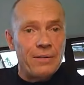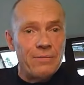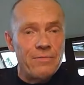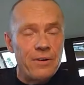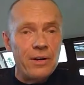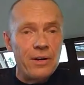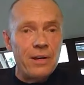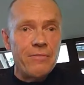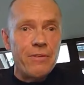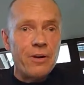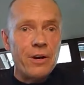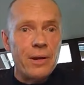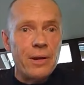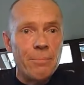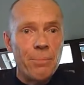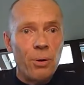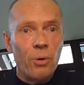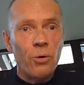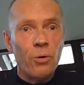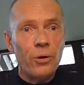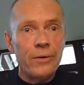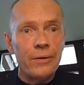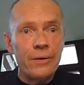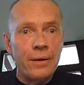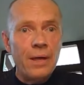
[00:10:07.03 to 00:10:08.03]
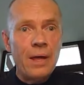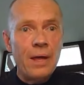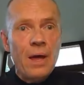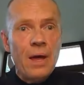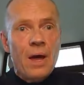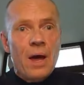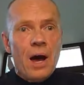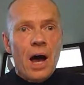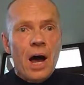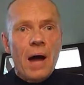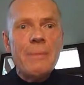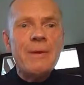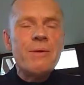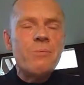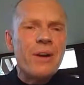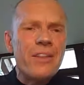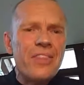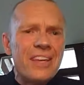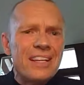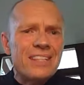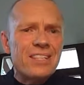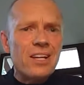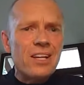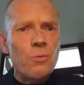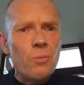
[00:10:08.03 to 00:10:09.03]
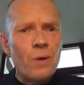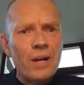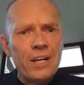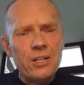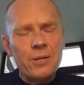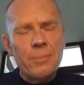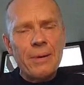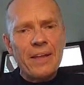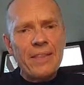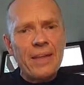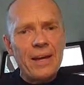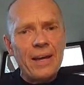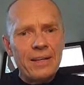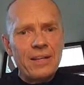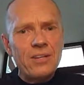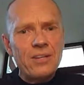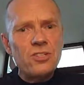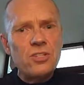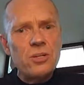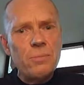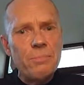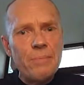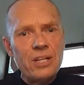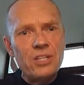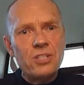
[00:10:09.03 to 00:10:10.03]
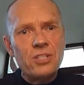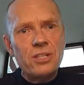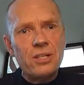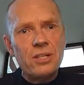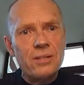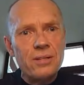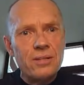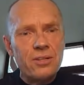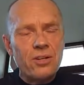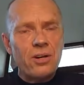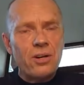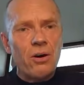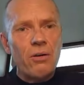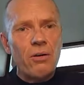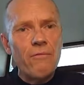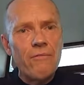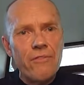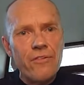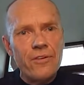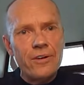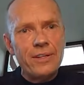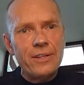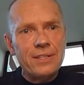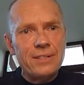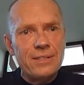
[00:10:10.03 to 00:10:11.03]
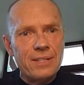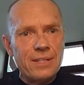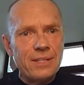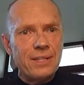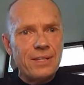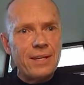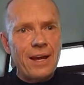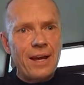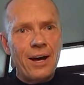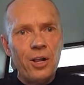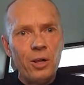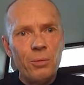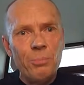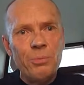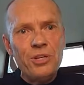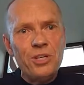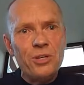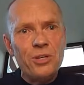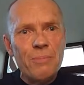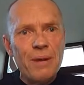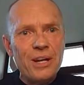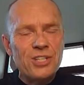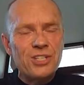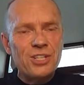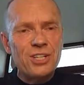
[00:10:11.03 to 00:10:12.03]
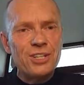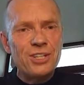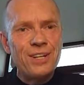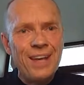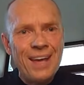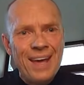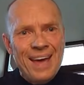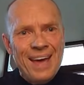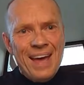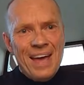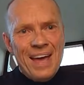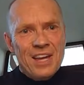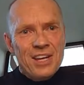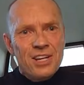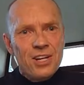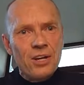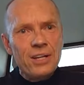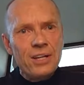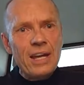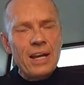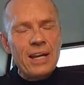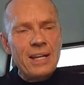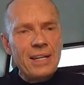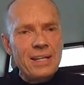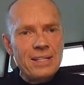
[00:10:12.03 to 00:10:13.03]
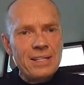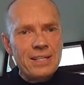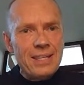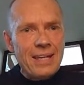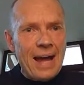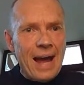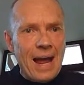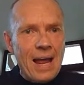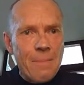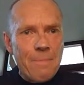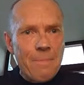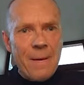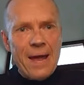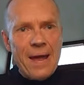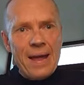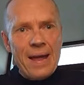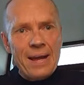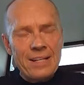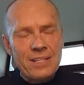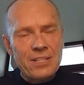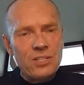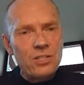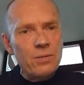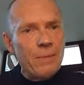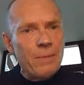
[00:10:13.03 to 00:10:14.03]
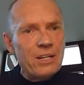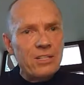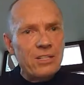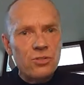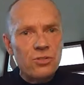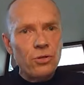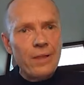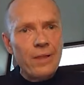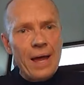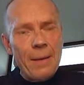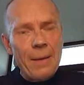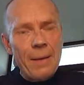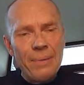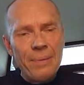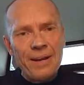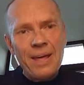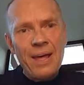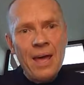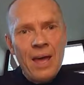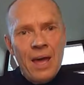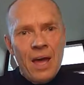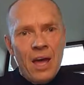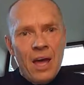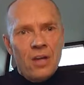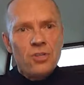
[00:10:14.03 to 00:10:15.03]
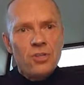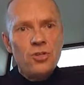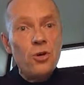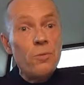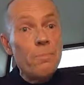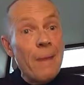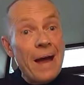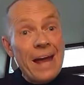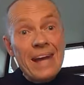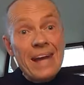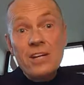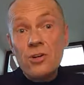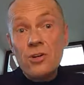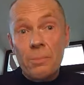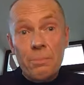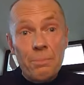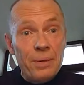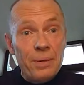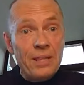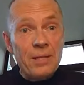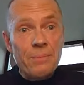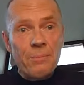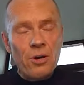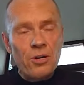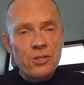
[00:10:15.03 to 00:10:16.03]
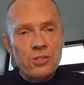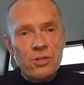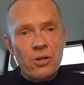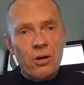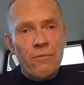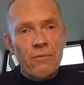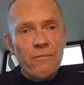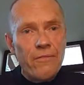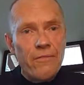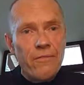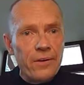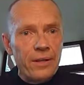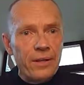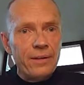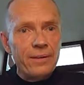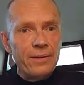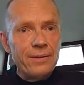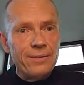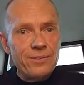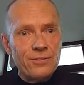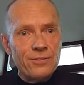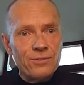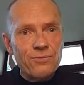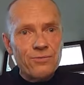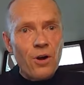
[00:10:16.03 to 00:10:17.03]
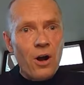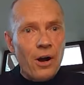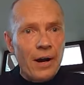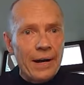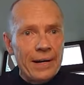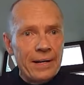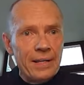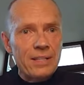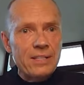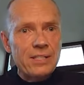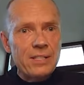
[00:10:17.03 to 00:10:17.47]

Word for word: Very, very important. I mean, one of the things I wonder about that, because you mentioned confidence, Albie, you mentioned, you know, getting into the apex, you mentioned all that, but you may not be the most confident rider.